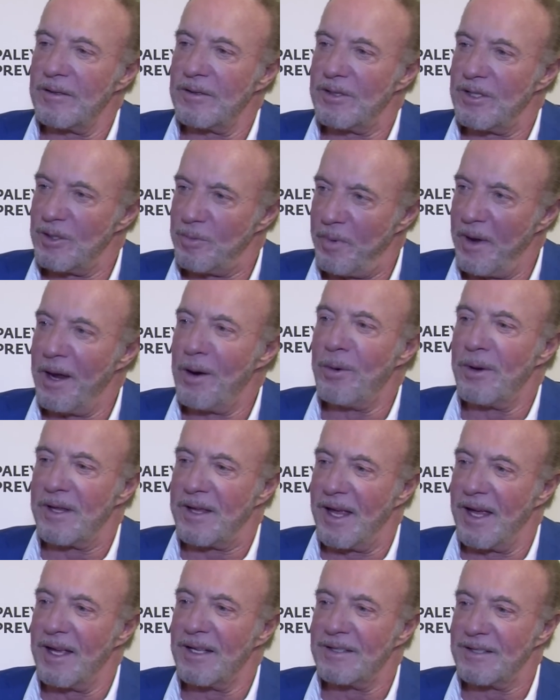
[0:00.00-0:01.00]
Just being with
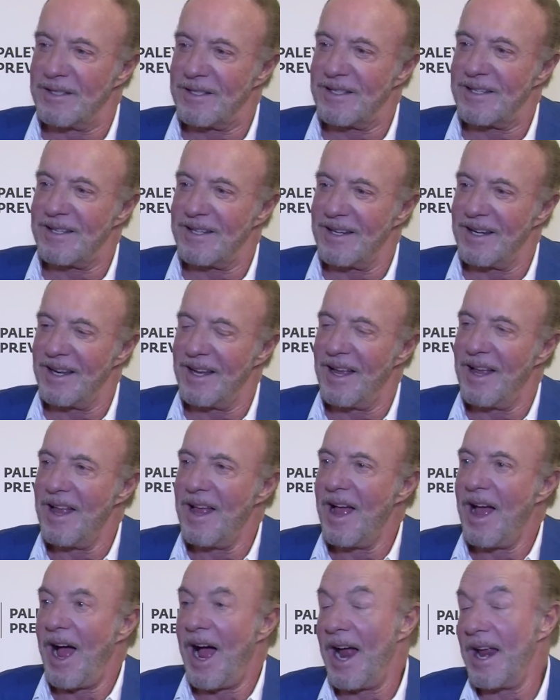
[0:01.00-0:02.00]
kids.
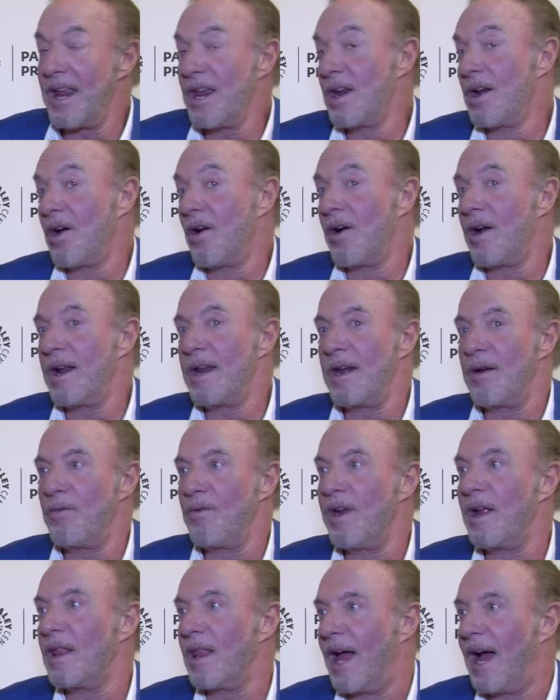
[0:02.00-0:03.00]
I, you know, in
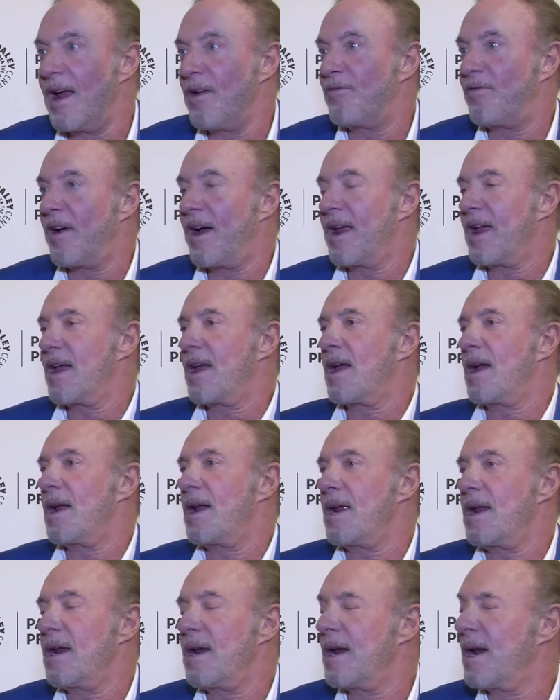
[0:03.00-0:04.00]
real life, I
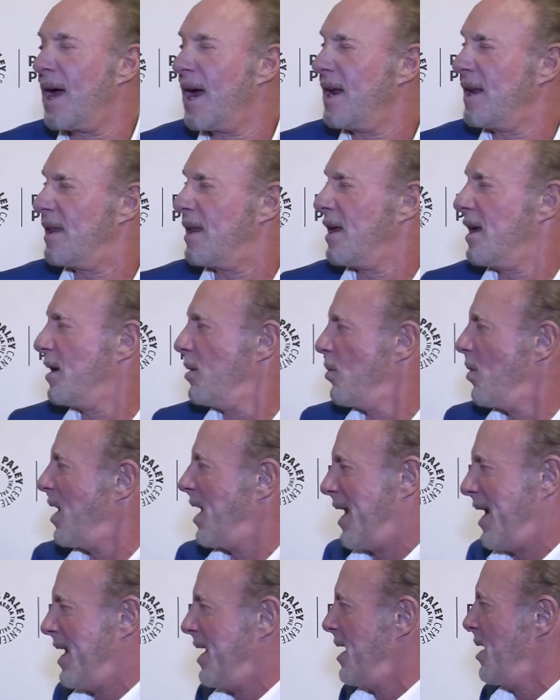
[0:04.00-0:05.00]
in
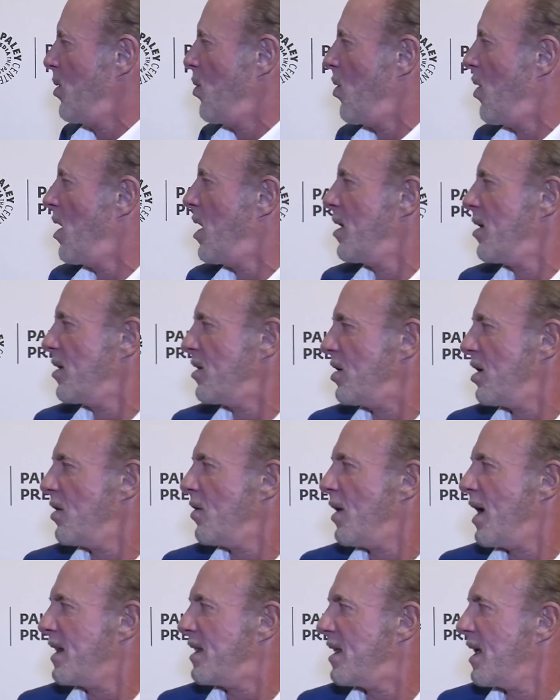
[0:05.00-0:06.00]
1981 or
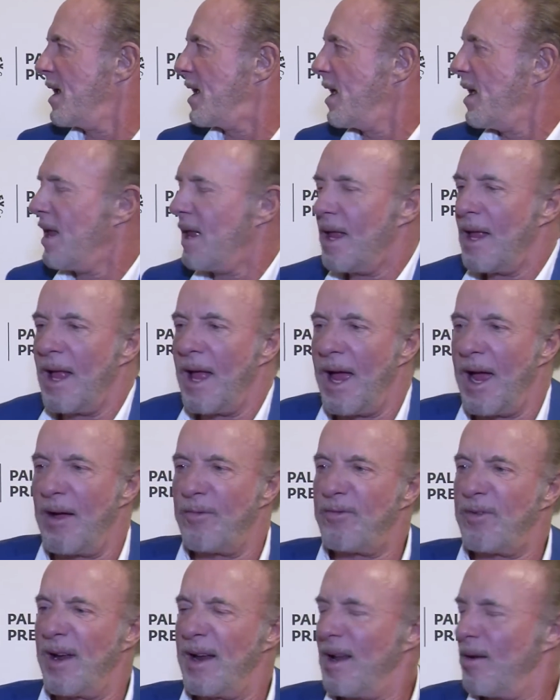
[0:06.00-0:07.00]
two, I think,
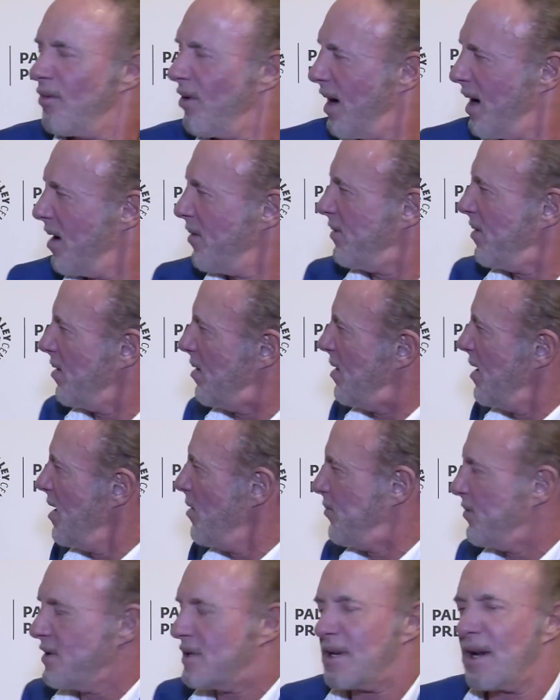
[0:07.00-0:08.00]
after I, right after
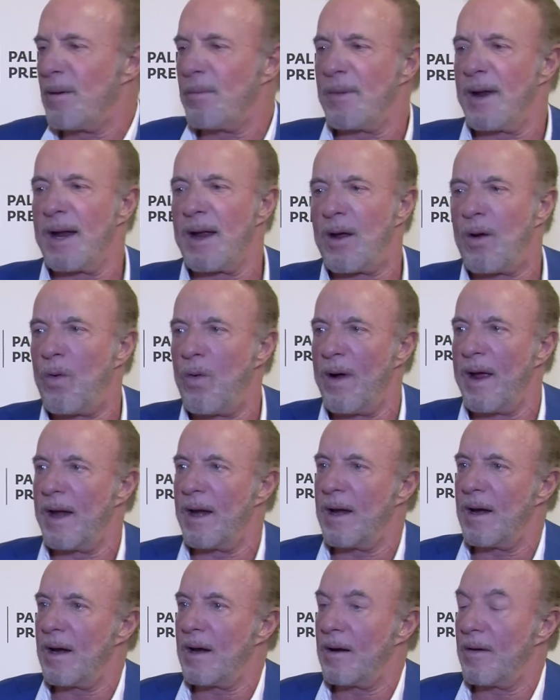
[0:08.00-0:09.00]
Thief or something, I quit
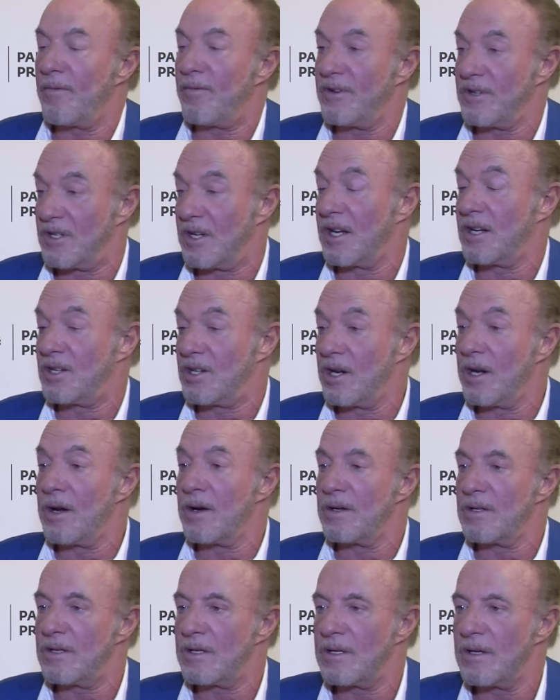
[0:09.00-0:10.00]
for six
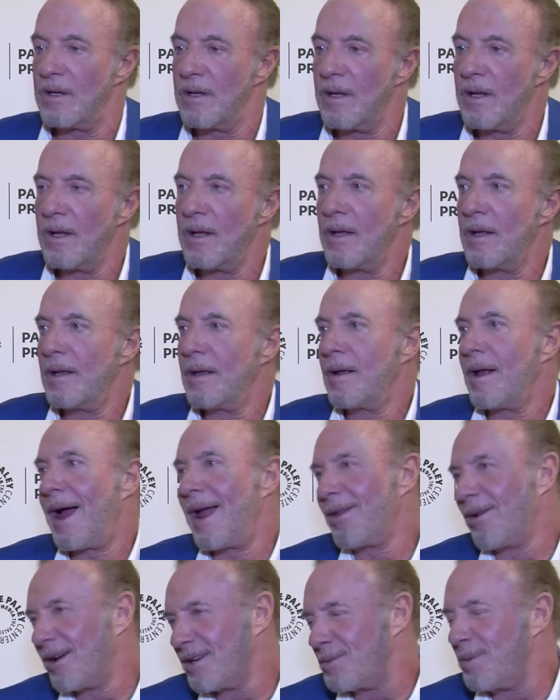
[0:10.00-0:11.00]
years. Mm.
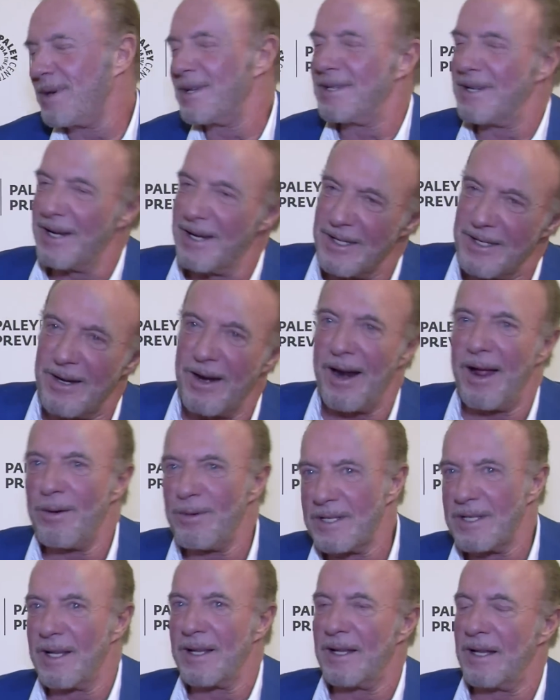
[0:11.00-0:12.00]
I lost my sister and I
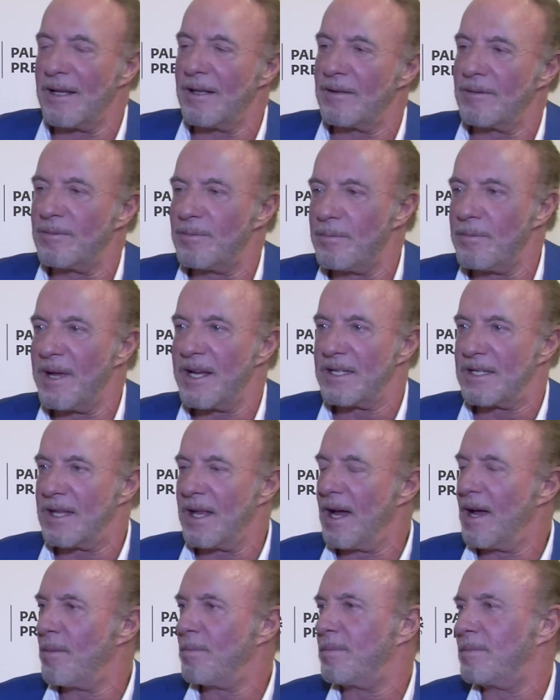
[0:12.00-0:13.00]
was a little messed
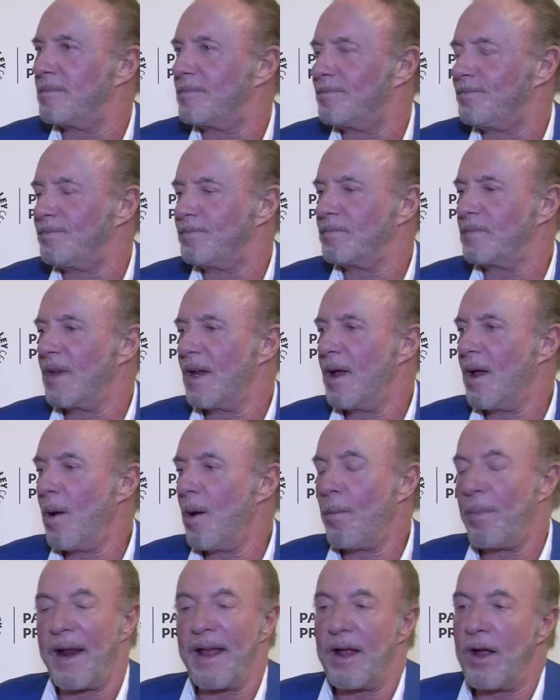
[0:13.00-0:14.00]
up. Yeah.
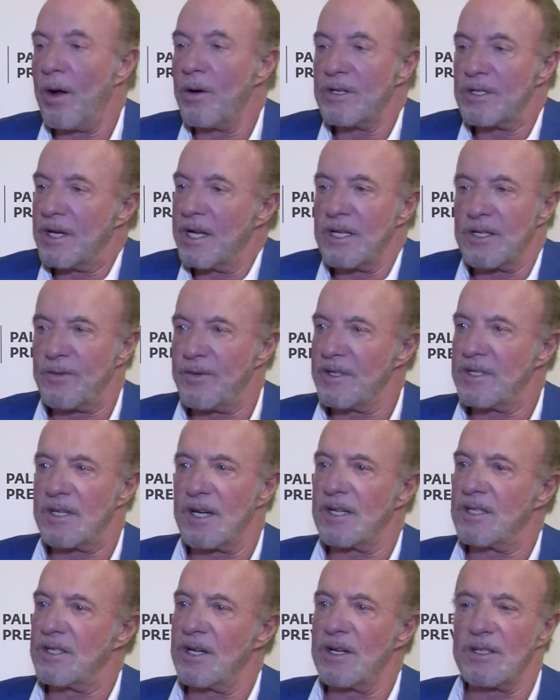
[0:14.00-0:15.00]
But I coached kids for
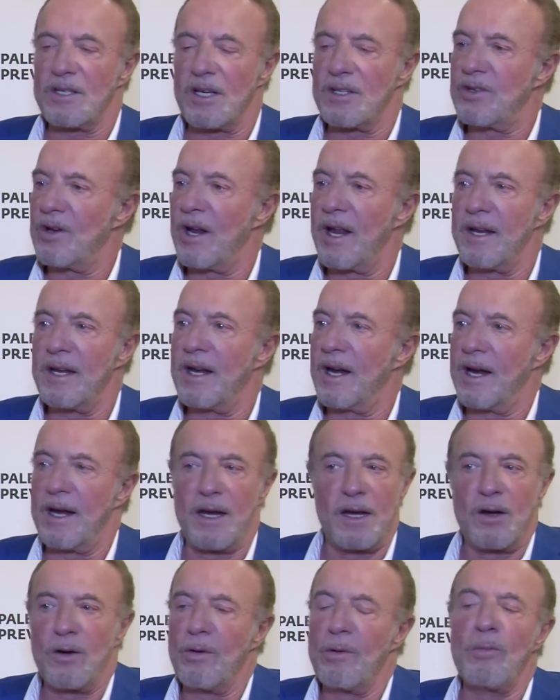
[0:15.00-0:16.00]
six years. That's all I did. I
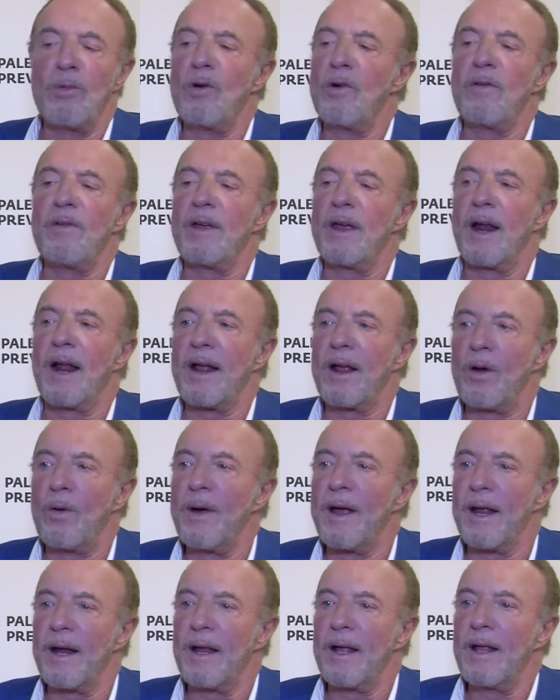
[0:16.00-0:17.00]
didn't do a movie and I
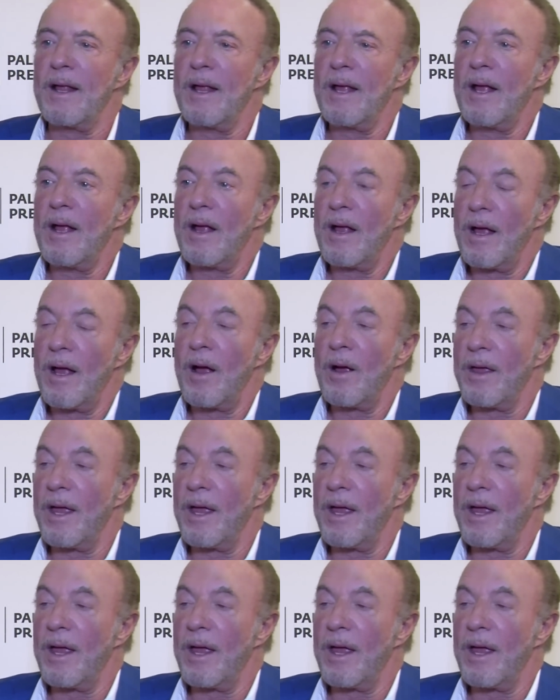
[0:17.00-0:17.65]
quit. Oh, wow.